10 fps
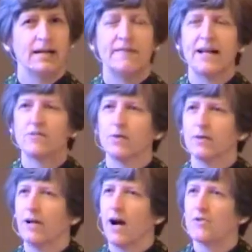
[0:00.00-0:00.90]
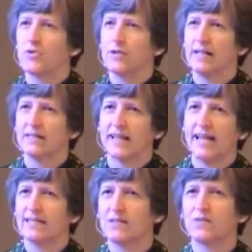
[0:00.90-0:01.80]
if that's where our journey has
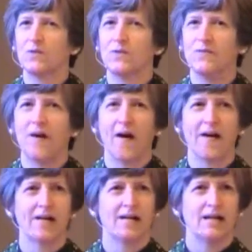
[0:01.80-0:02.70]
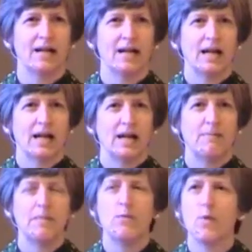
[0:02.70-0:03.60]
taken us so far,
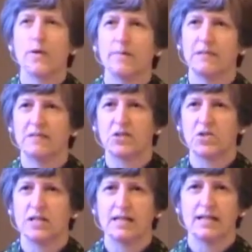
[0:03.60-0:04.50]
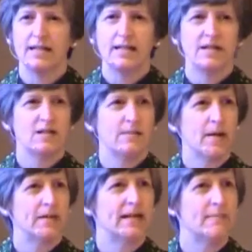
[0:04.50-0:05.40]
maybe we're in a position to
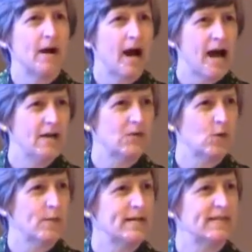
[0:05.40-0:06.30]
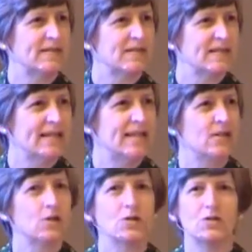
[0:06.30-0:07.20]
be able to keep our eyes open and to see
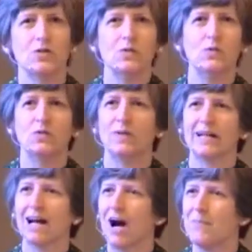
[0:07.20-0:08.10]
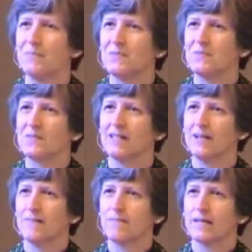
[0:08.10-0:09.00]
the good news when it comes,
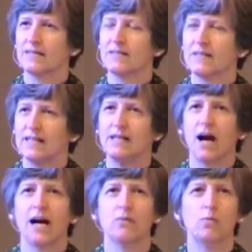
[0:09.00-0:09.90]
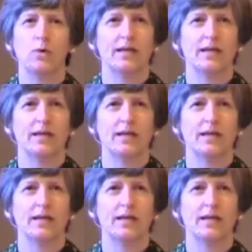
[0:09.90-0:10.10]
to see God